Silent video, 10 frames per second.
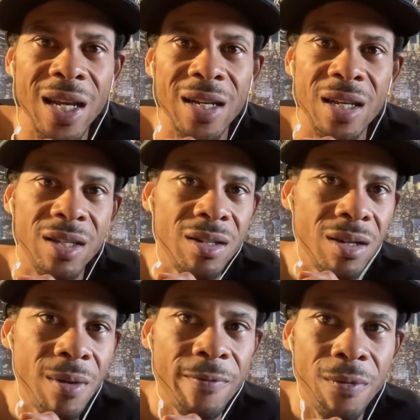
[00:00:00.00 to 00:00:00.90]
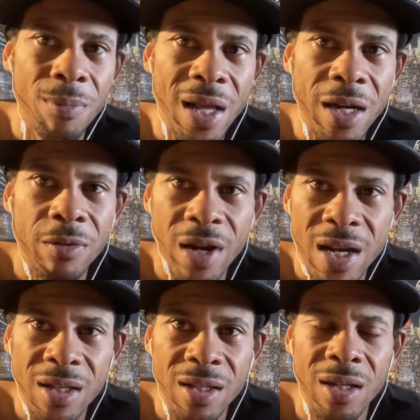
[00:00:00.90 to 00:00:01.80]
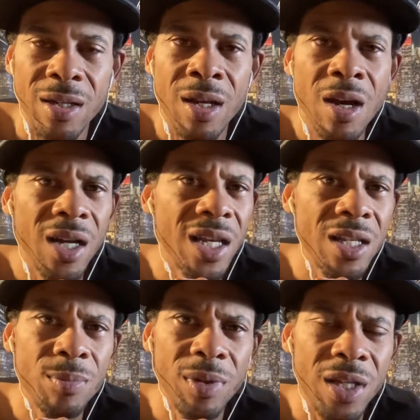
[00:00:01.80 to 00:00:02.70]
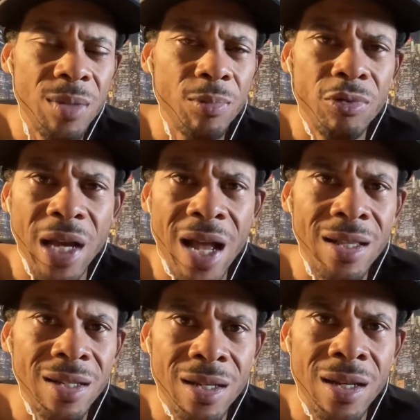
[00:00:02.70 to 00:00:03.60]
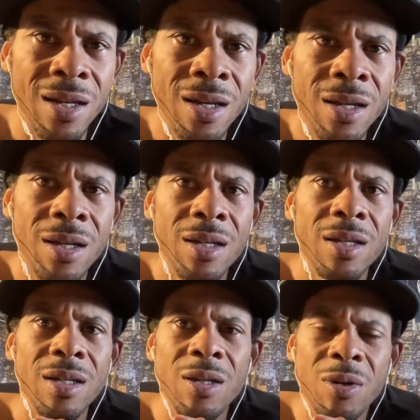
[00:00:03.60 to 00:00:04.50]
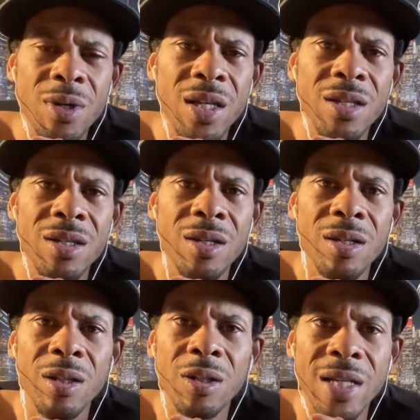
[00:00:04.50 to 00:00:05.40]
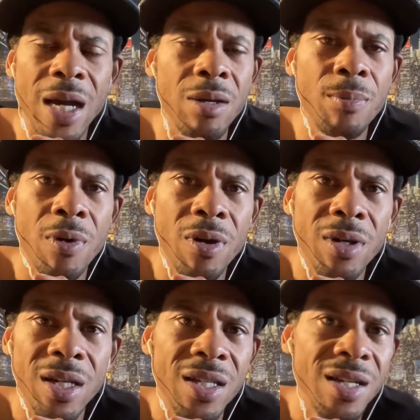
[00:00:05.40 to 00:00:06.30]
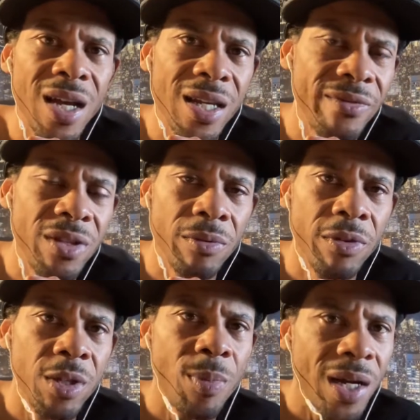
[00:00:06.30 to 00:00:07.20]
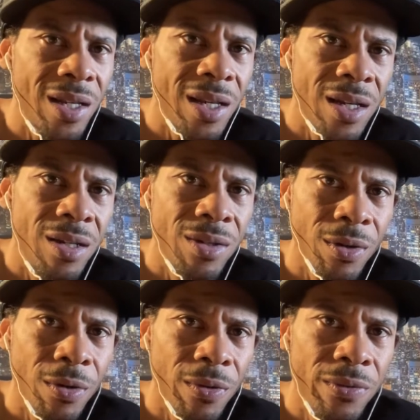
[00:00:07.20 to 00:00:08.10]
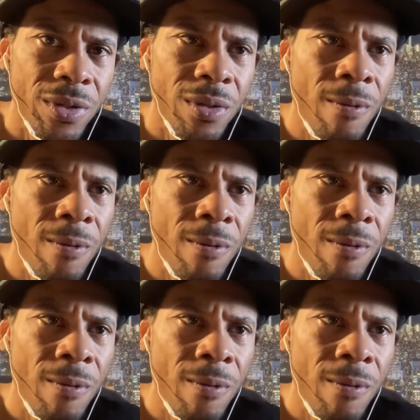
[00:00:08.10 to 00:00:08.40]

and he stood up for black rights and against police brutality, he's looked down upon and he's not given the respect that he deserves,